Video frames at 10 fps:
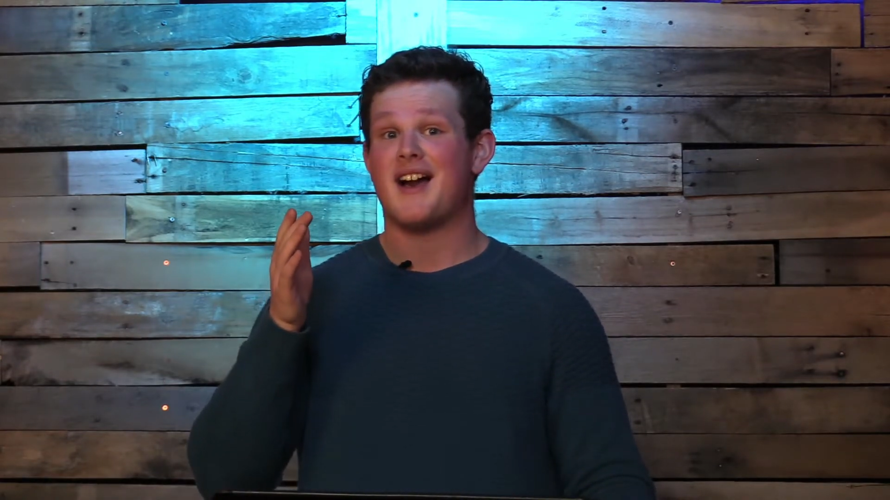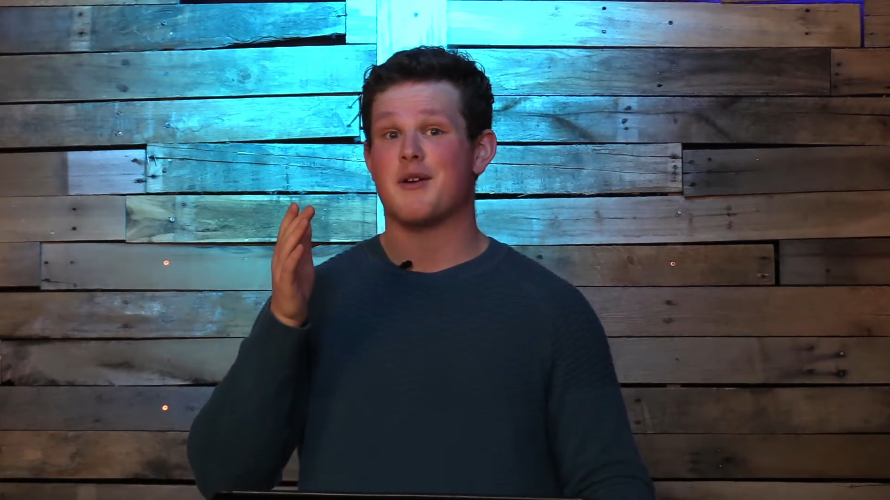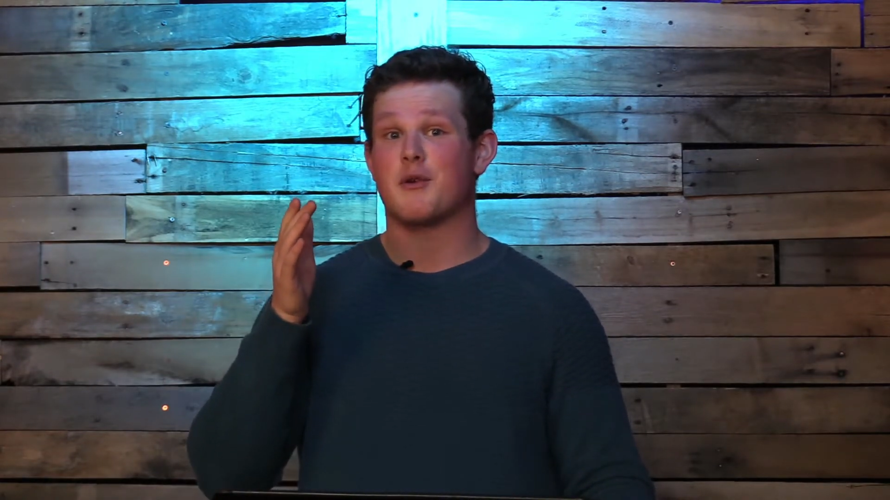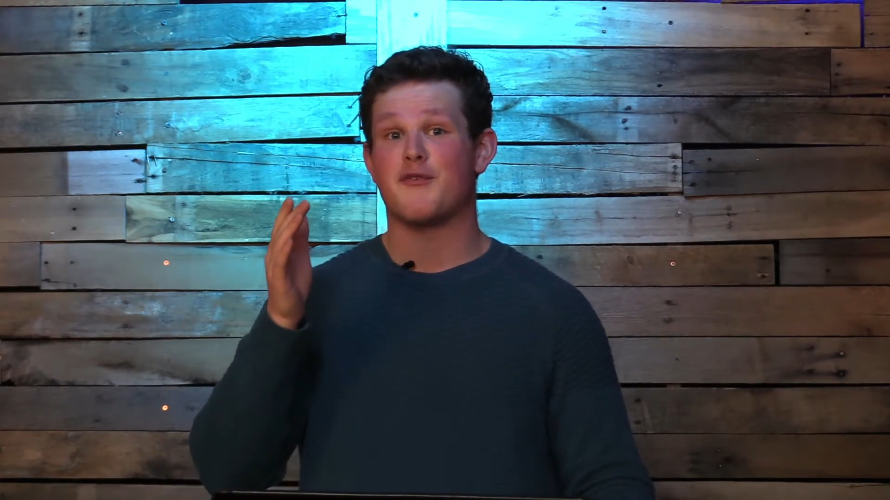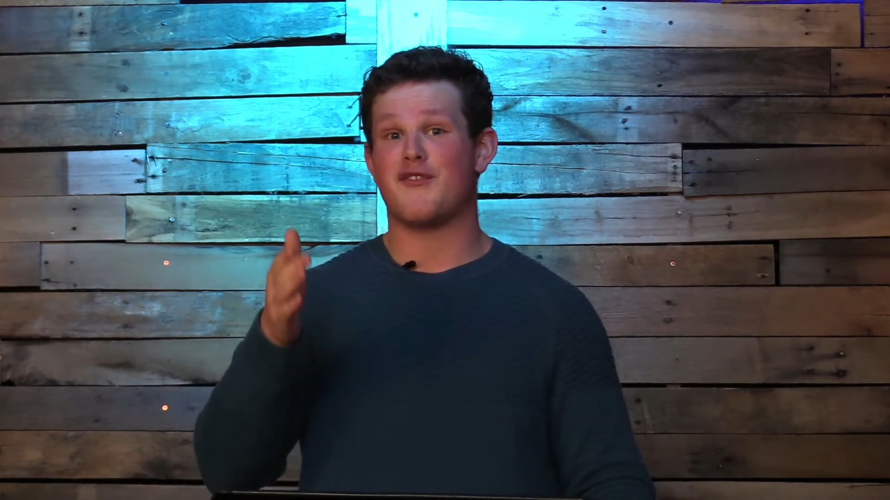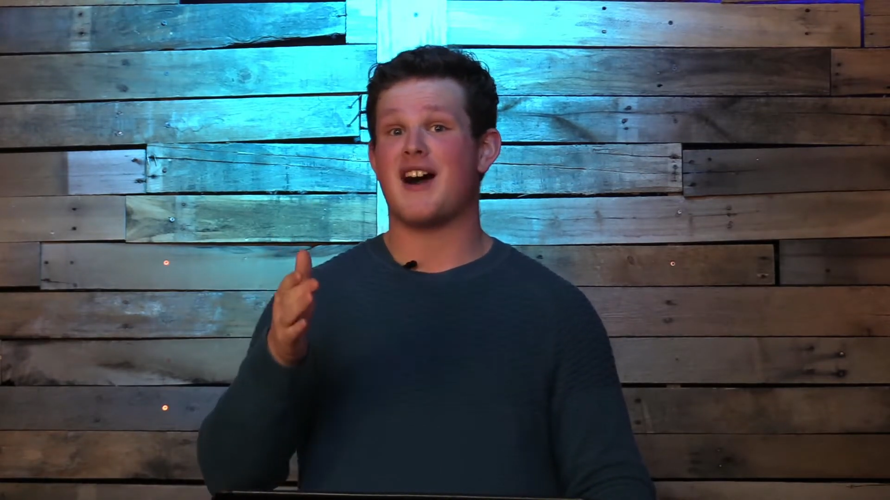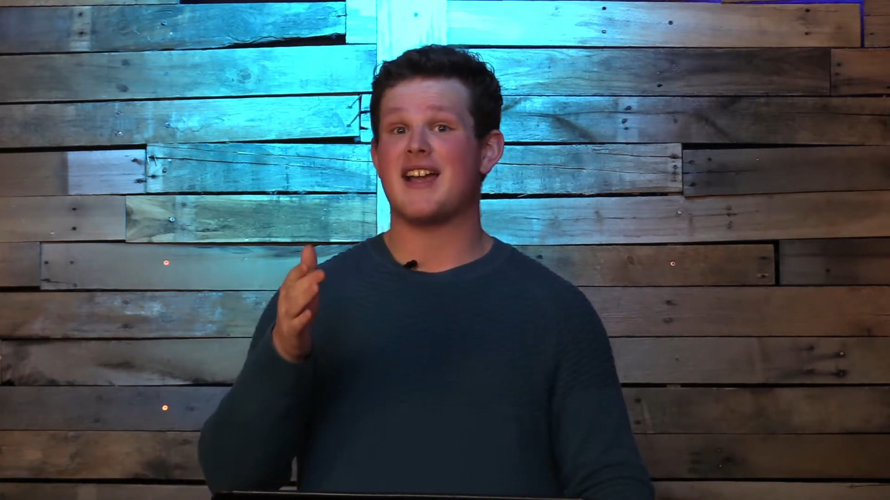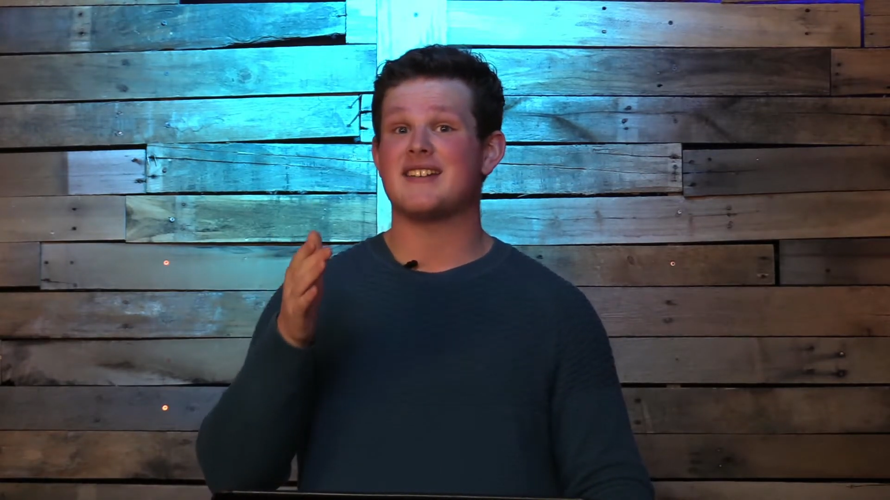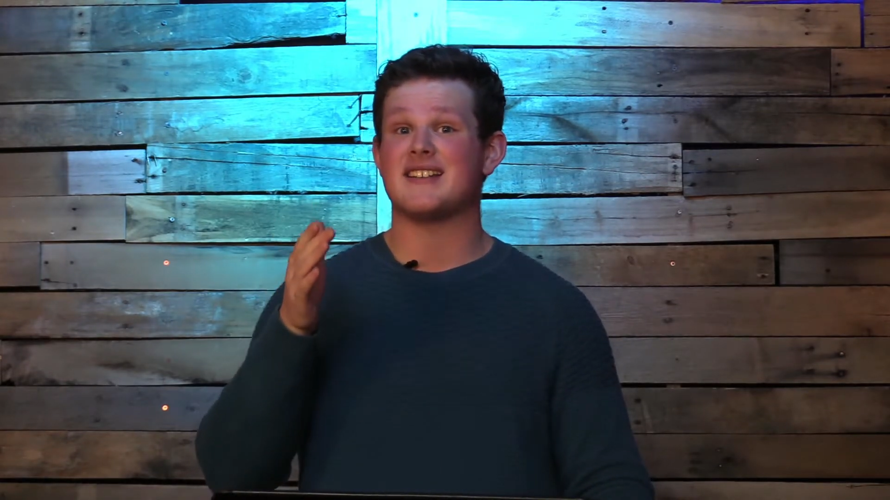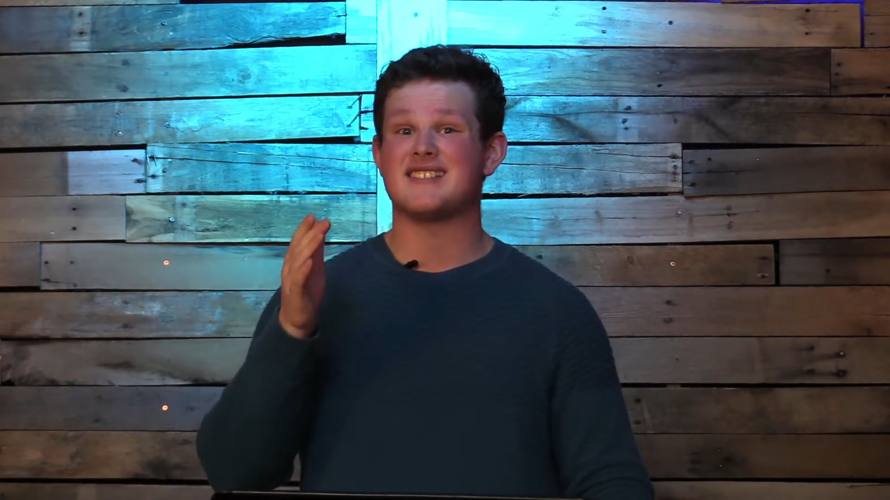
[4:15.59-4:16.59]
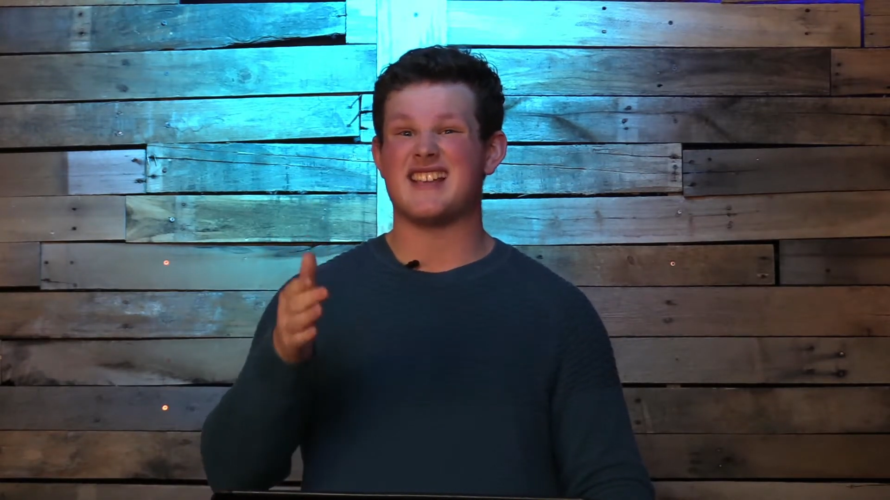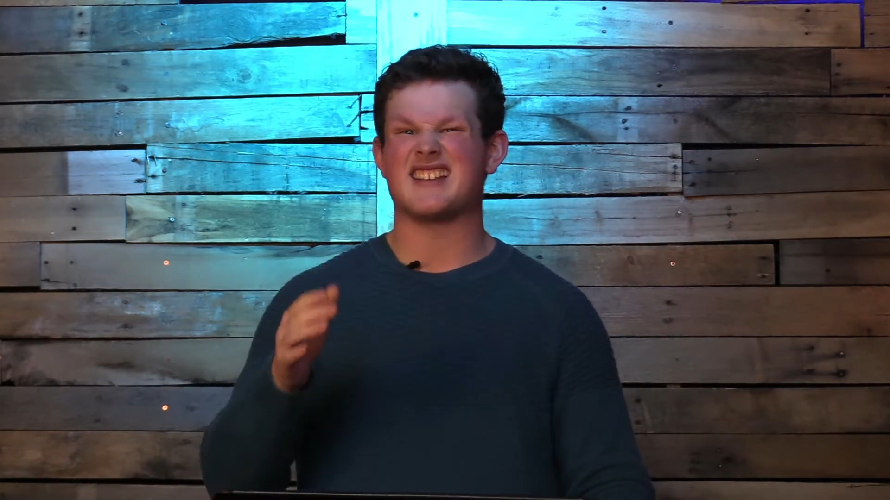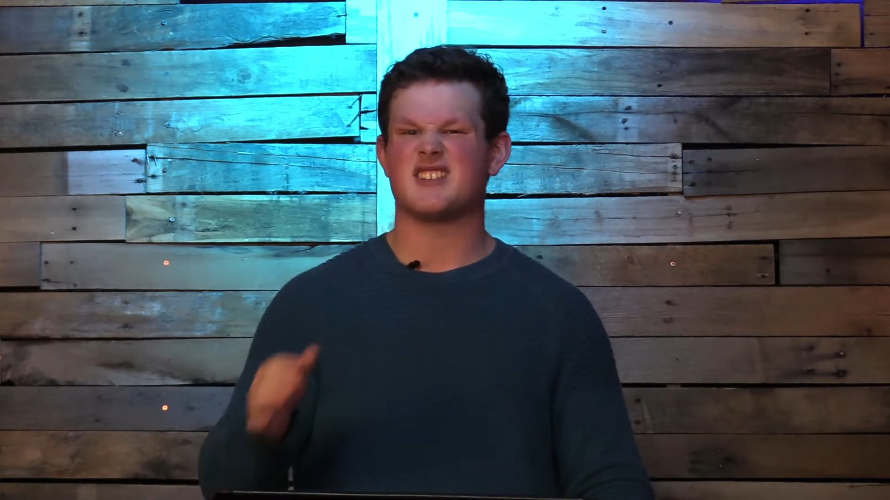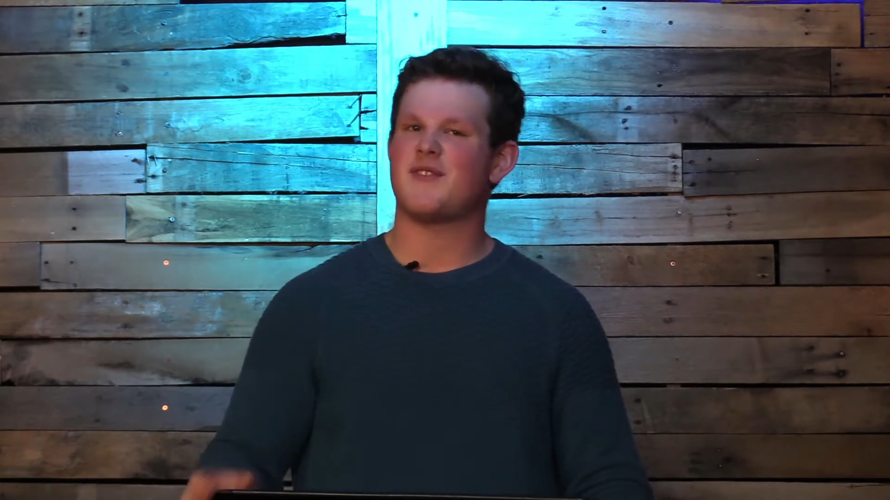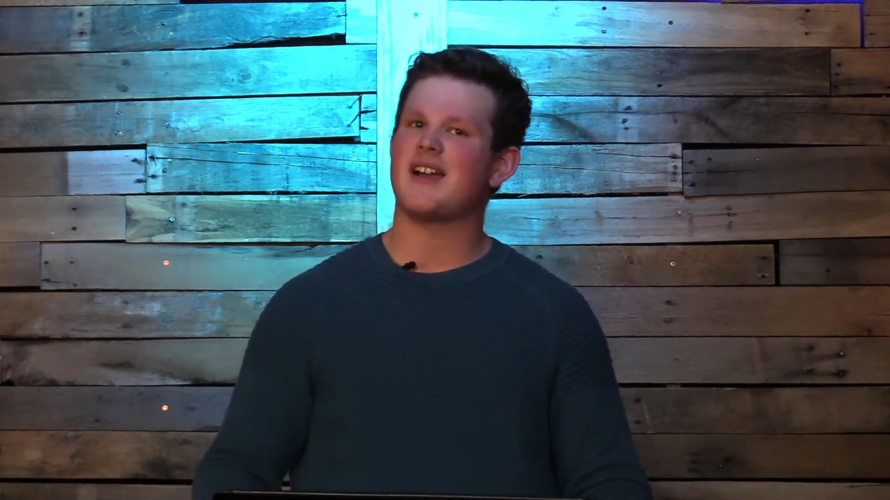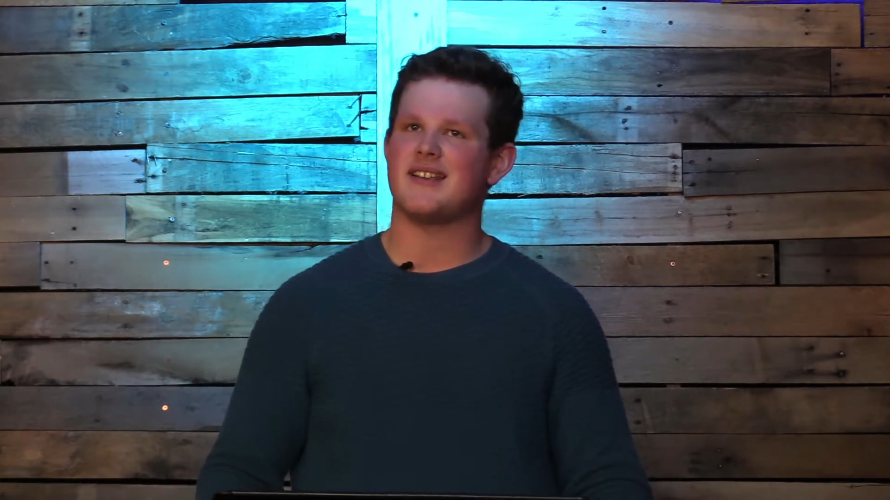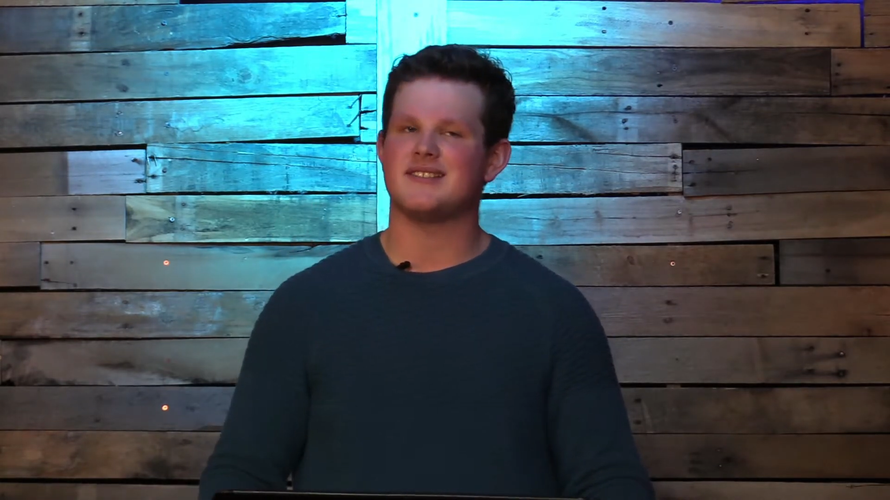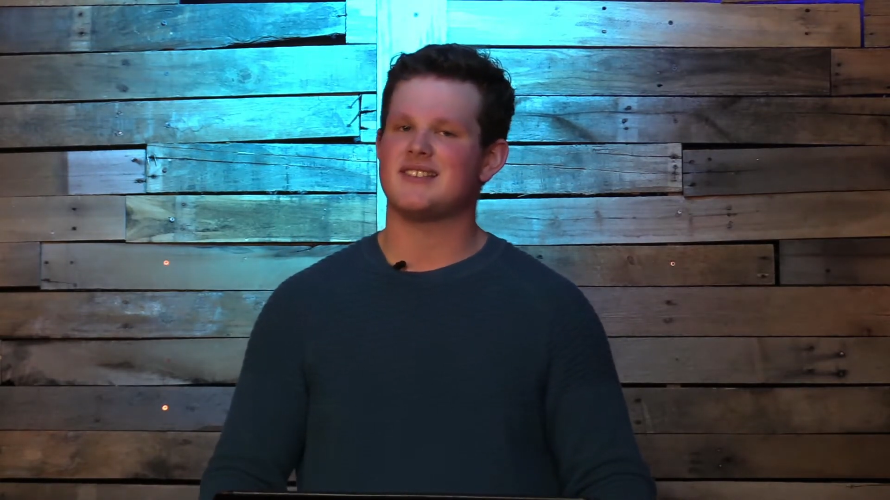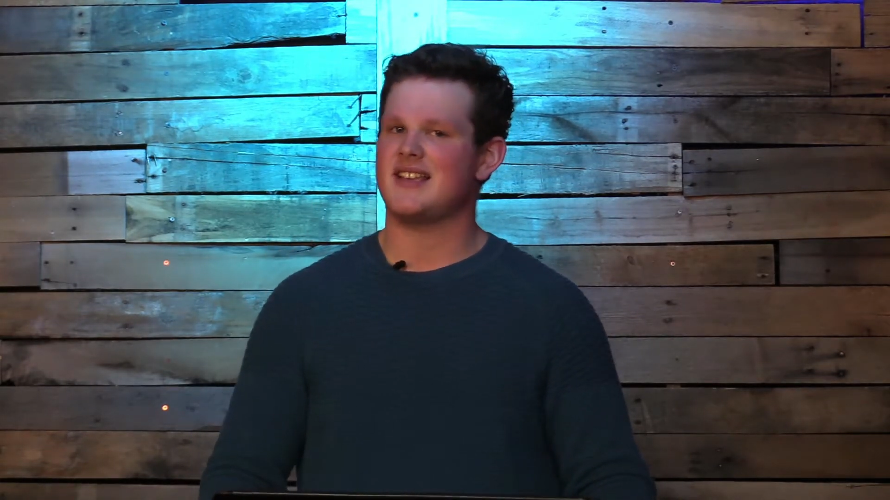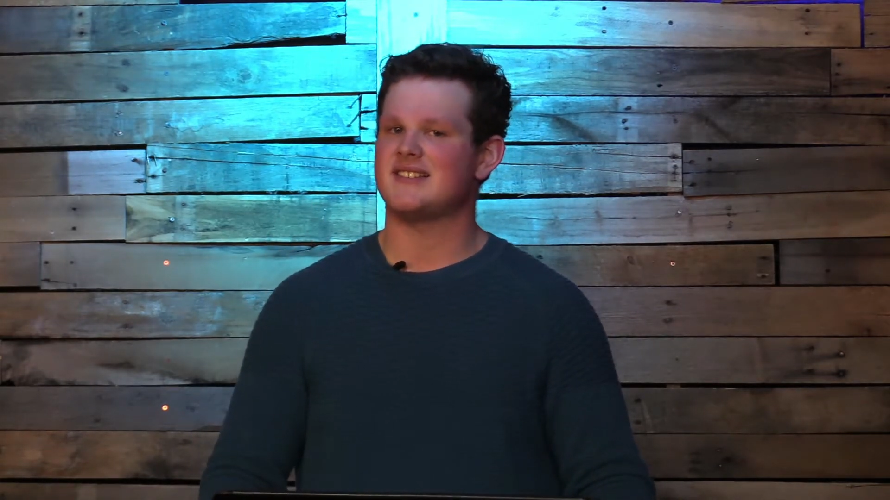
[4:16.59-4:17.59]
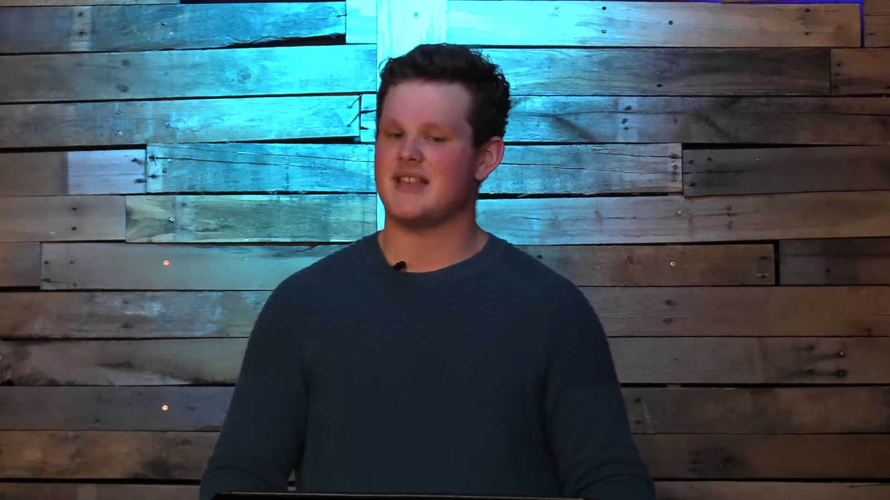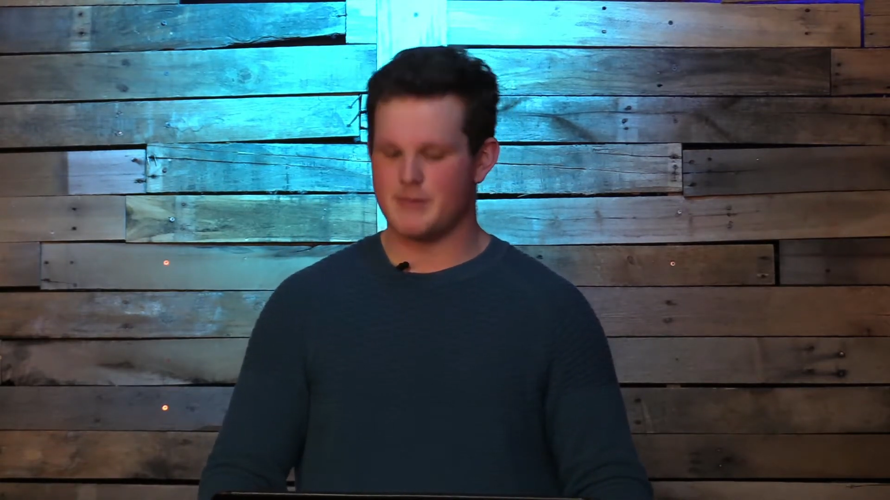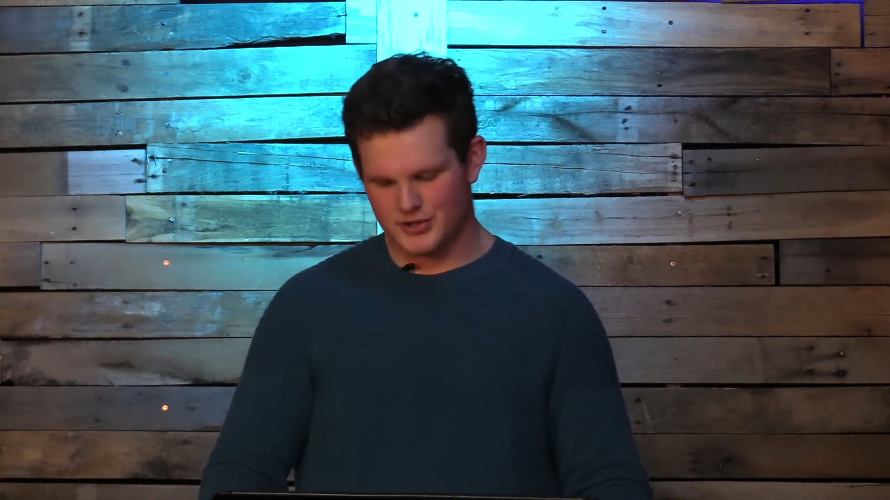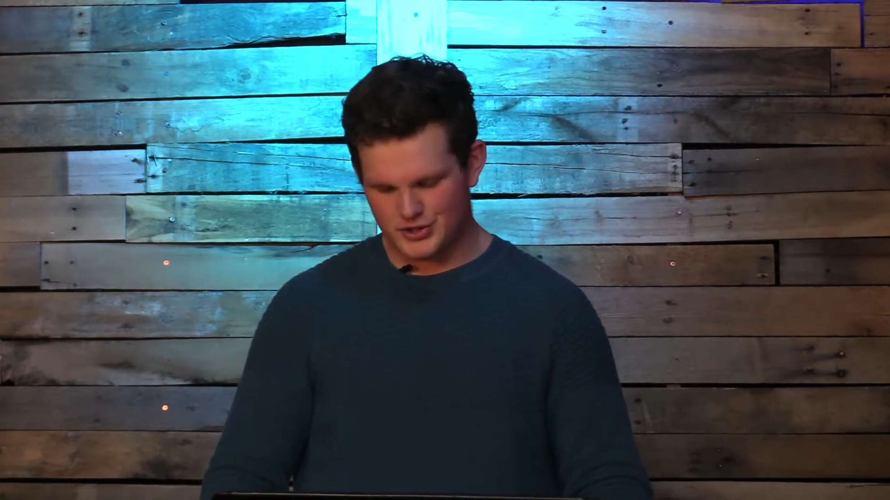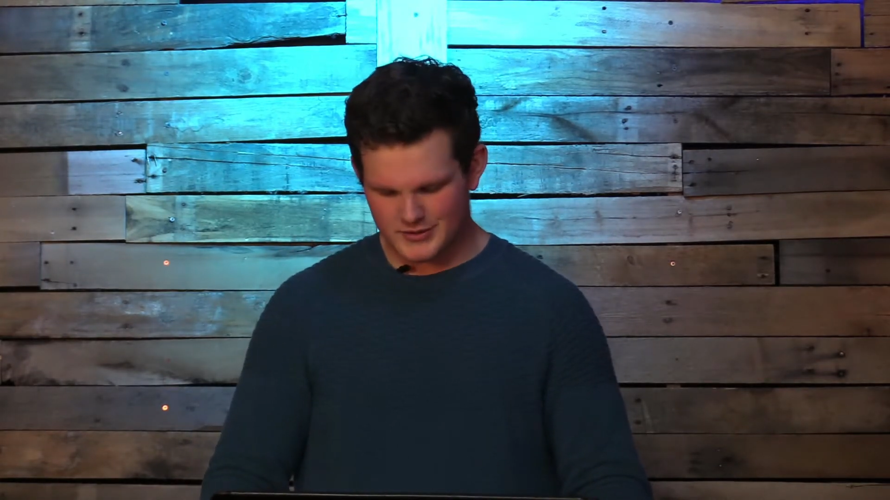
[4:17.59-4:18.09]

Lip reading: refined and sanctified into his image.